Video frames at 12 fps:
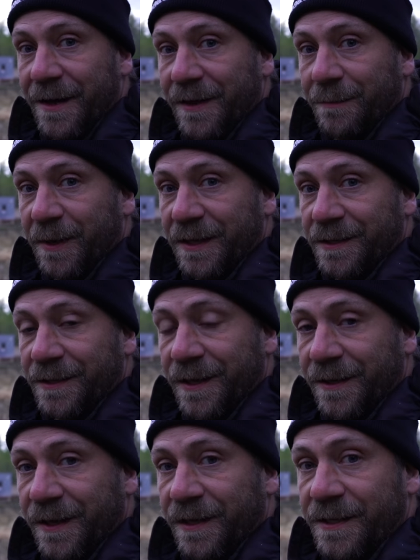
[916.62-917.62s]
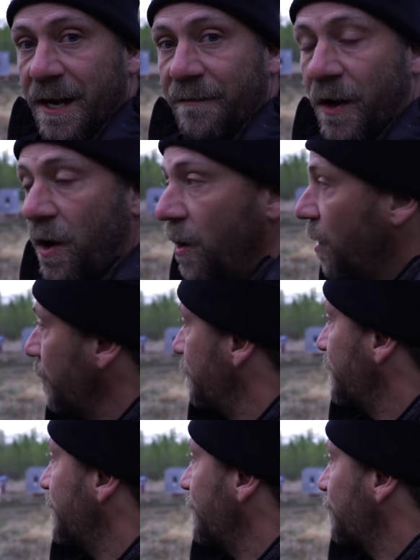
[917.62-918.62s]
think places like these have all the
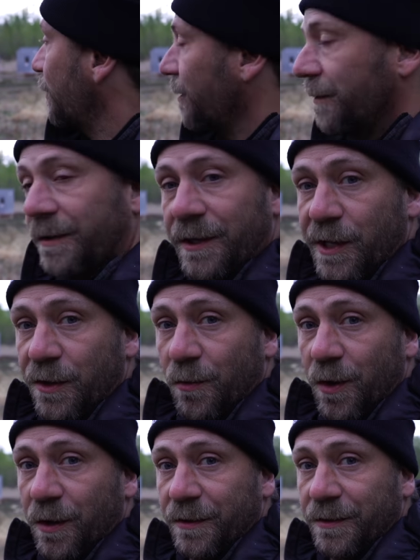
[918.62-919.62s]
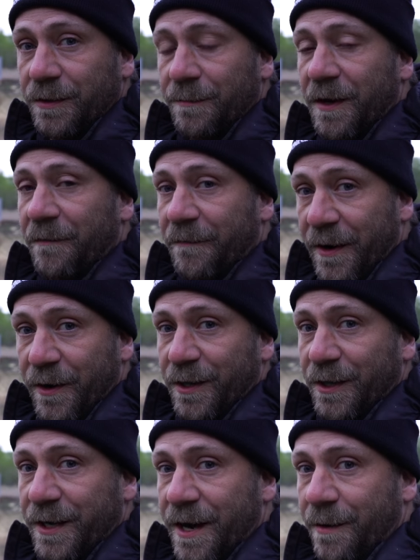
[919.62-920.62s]
potential in the world to be a very
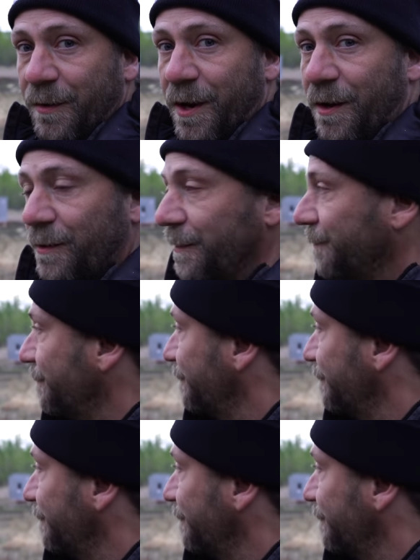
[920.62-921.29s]
good campground.